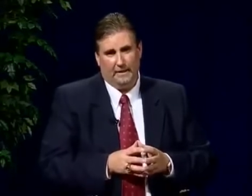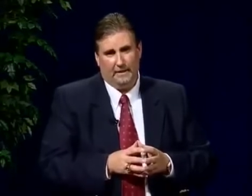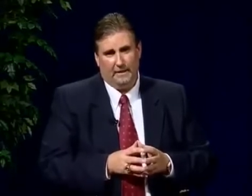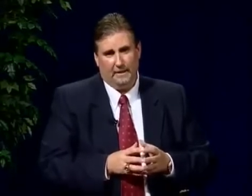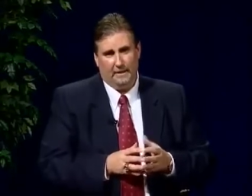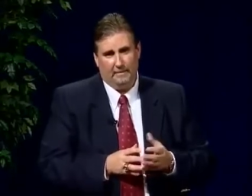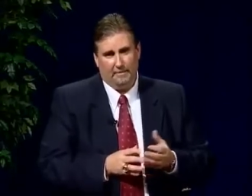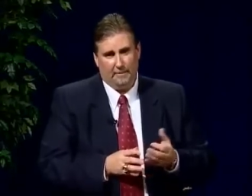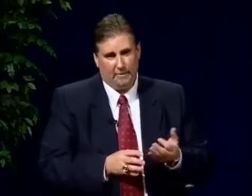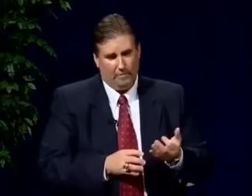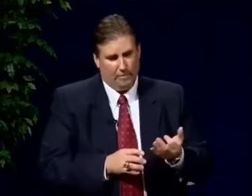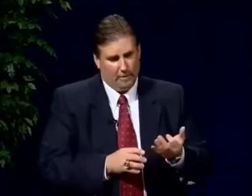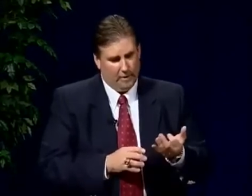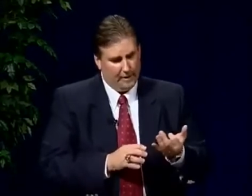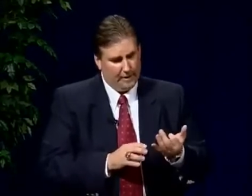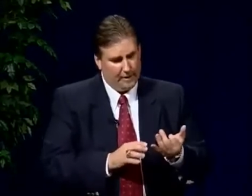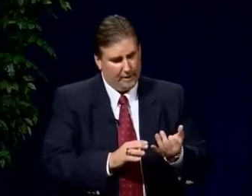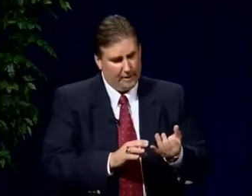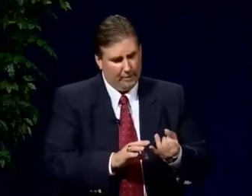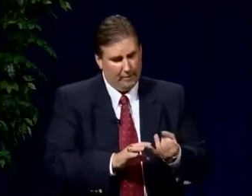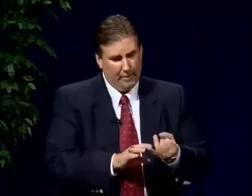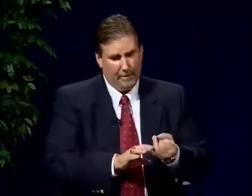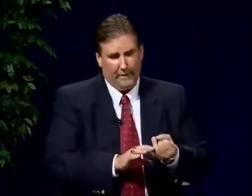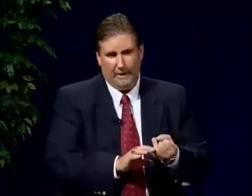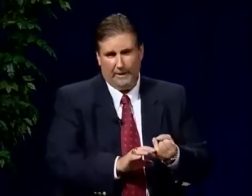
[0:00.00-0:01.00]
Number 1
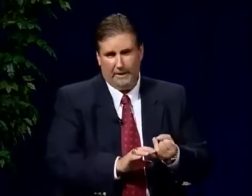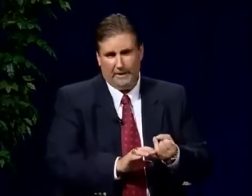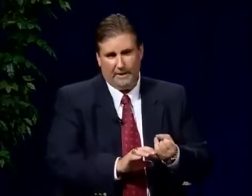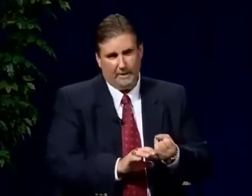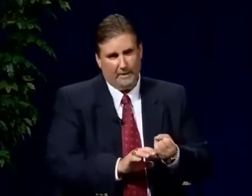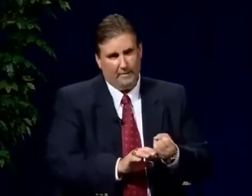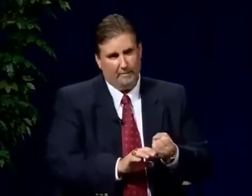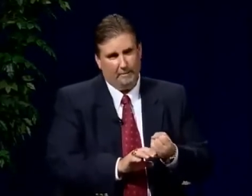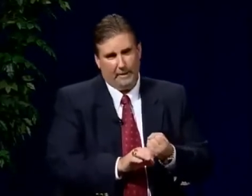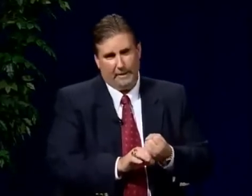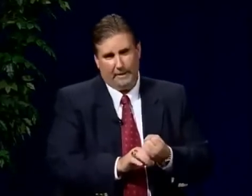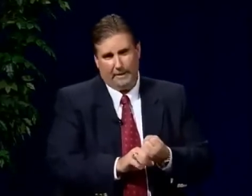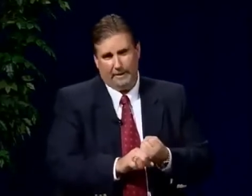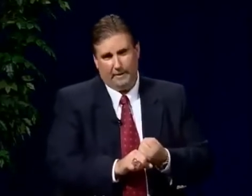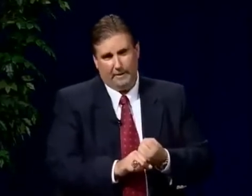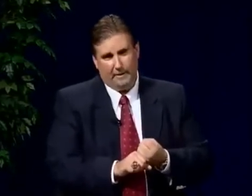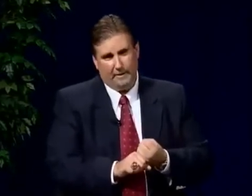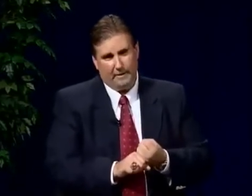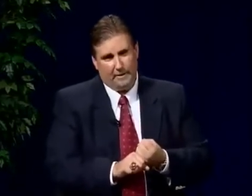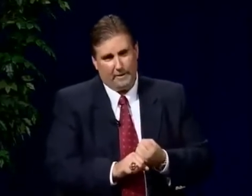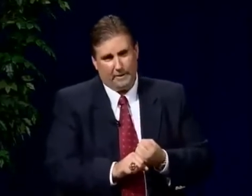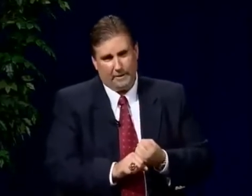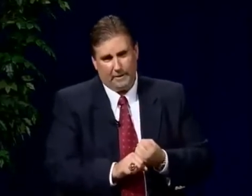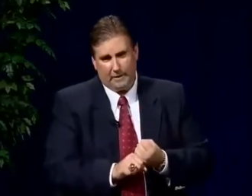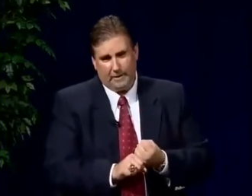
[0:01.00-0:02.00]
is we need somebody
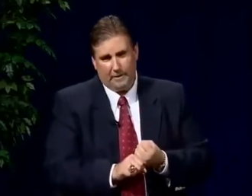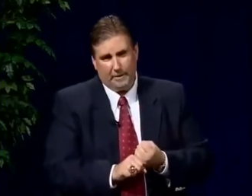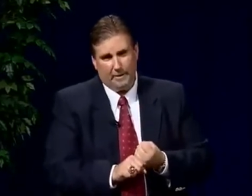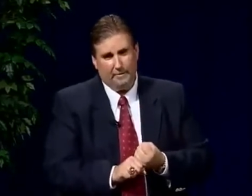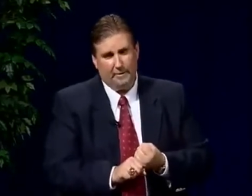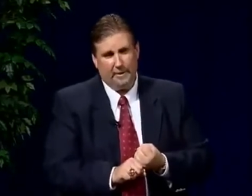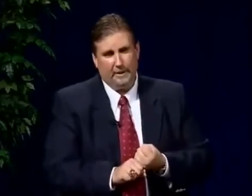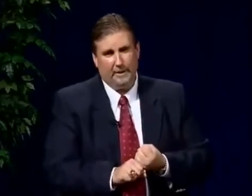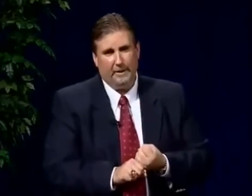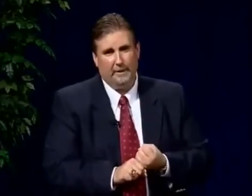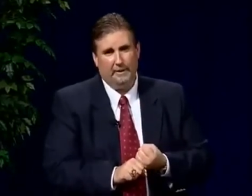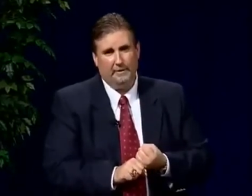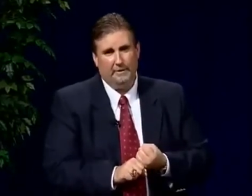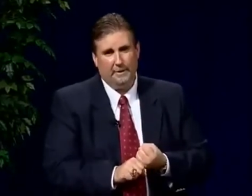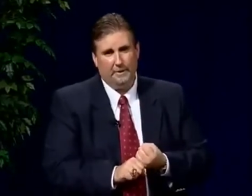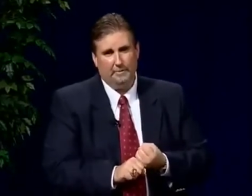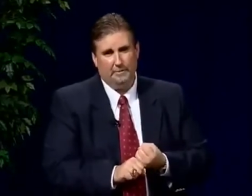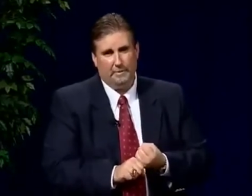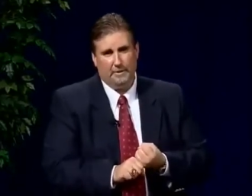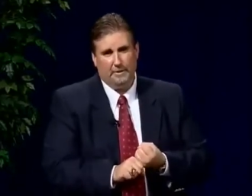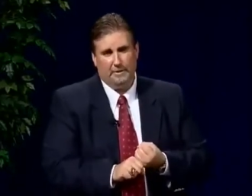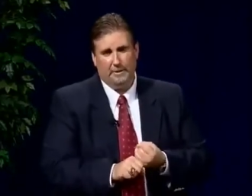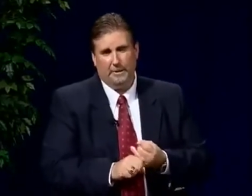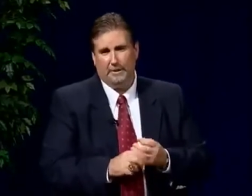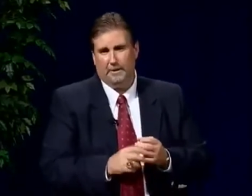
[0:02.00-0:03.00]
who's extremely
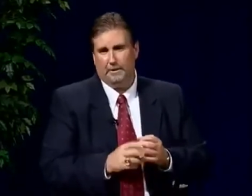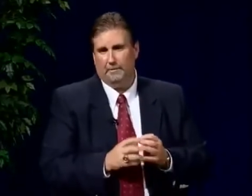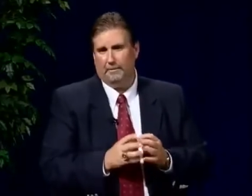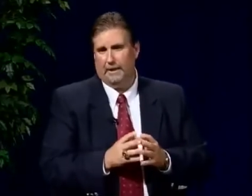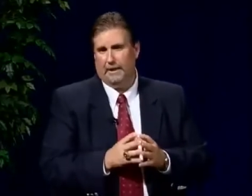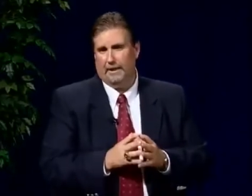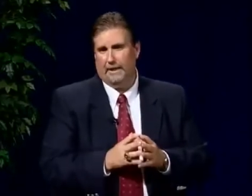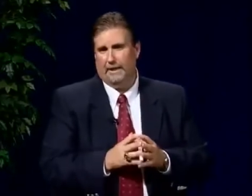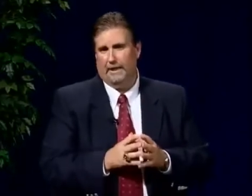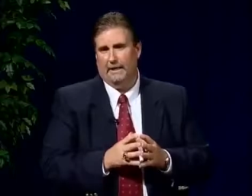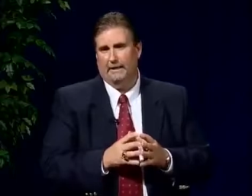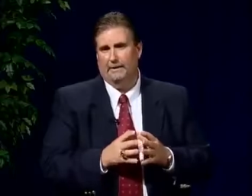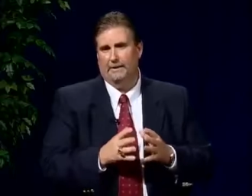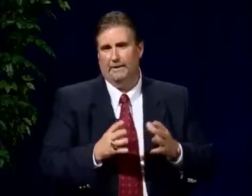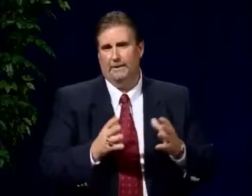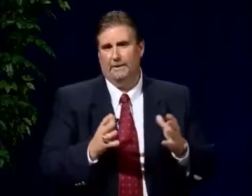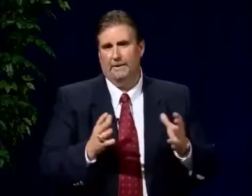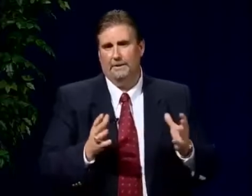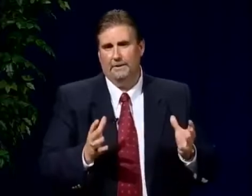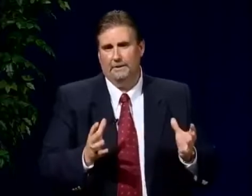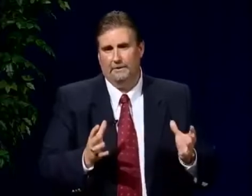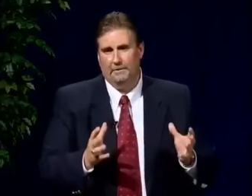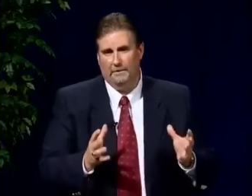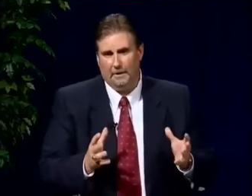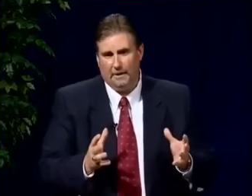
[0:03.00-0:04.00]
coachable. It doesn't matter how
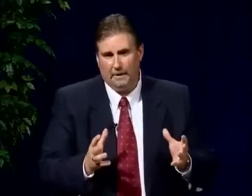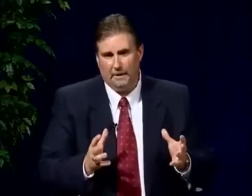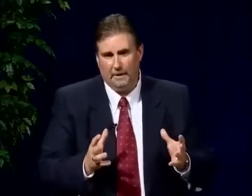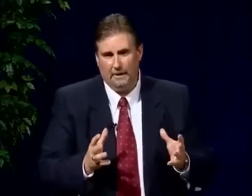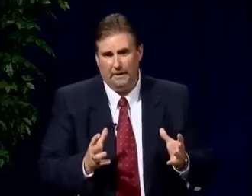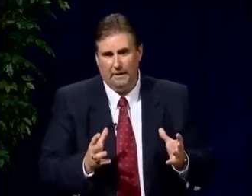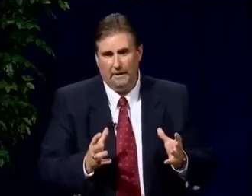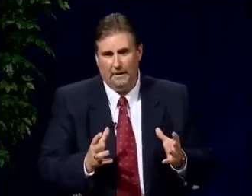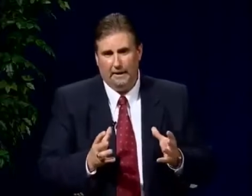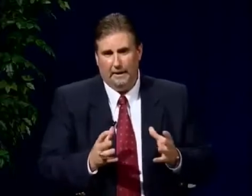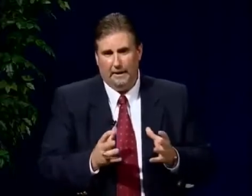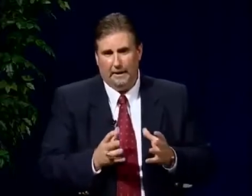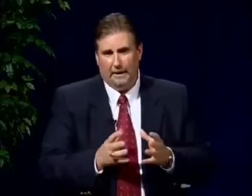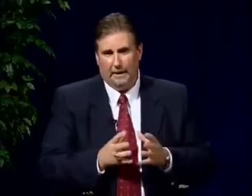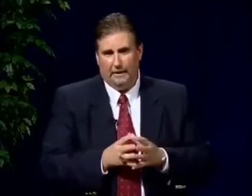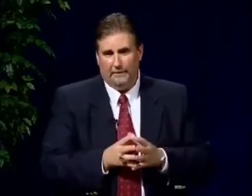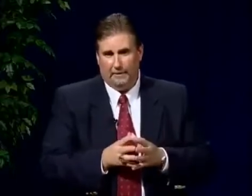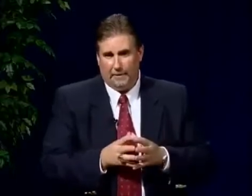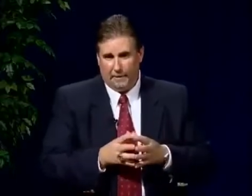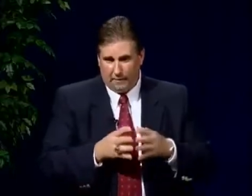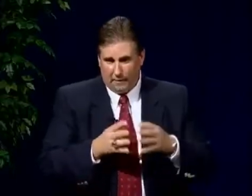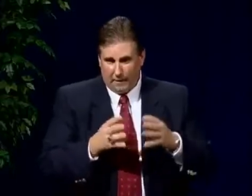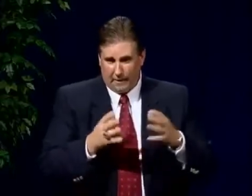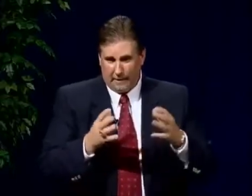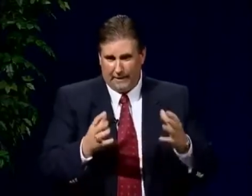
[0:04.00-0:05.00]
good you are.
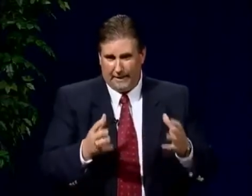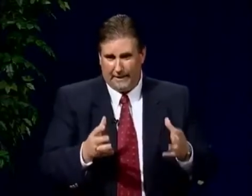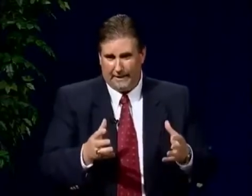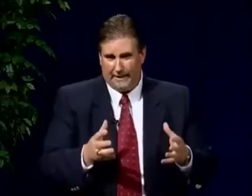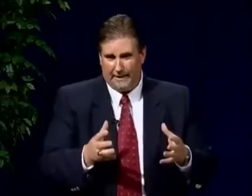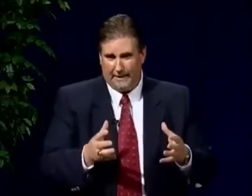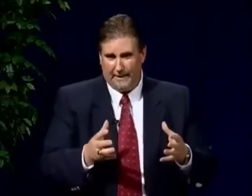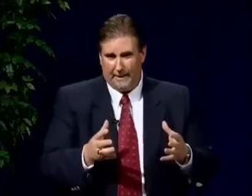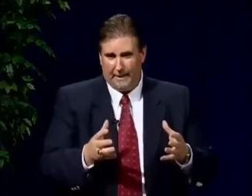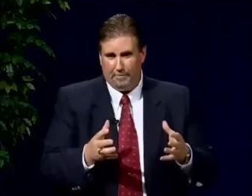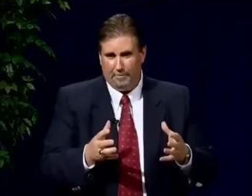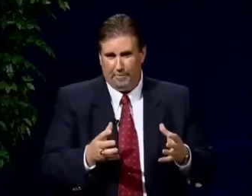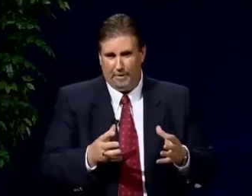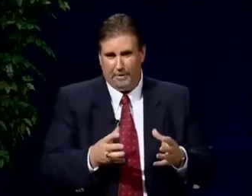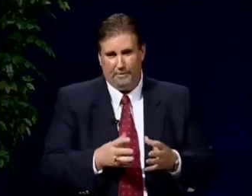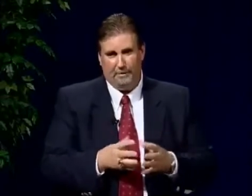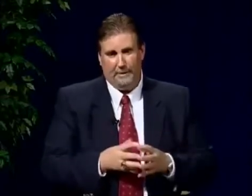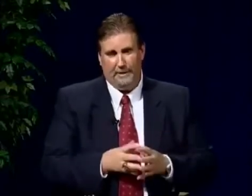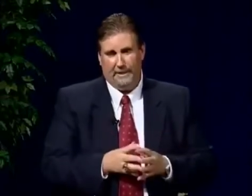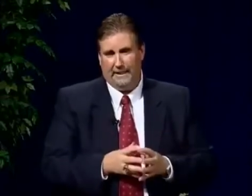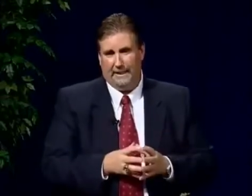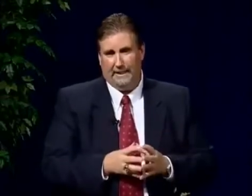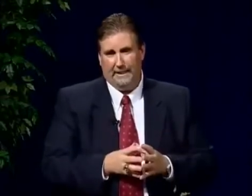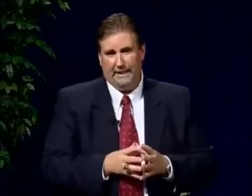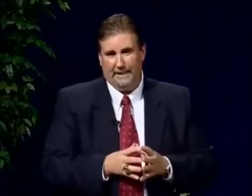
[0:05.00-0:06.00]
If you won't let us help you,
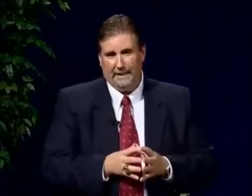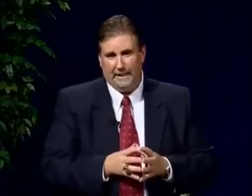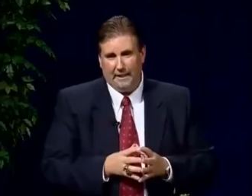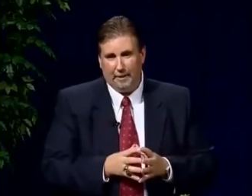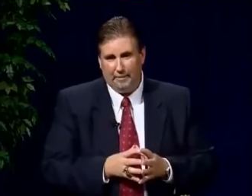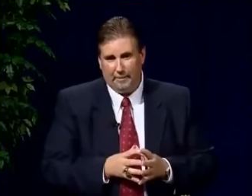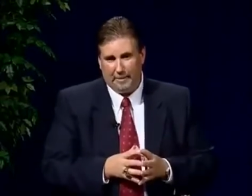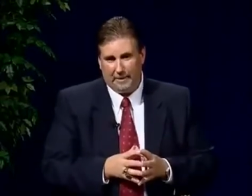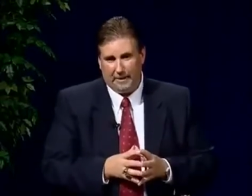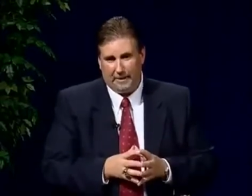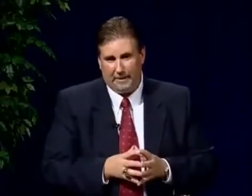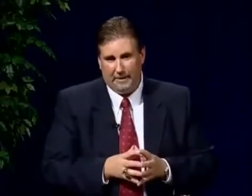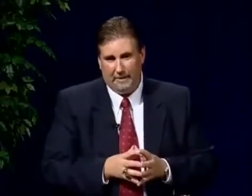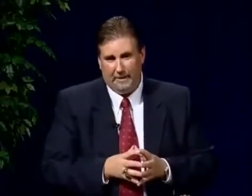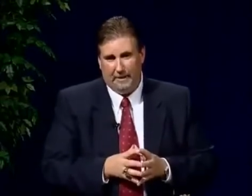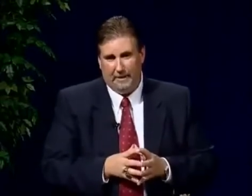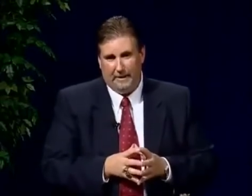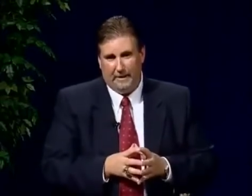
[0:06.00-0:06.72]
we can't help you.